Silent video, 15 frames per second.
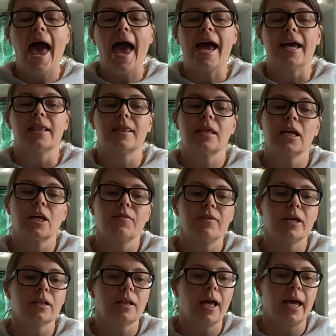and think of
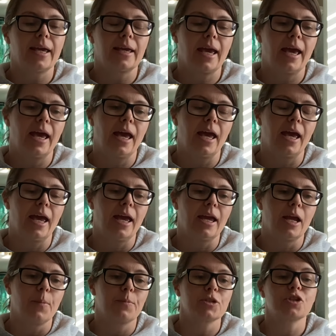it like
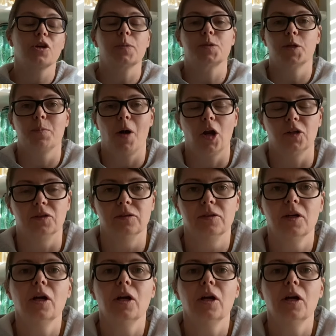a prescription bottle.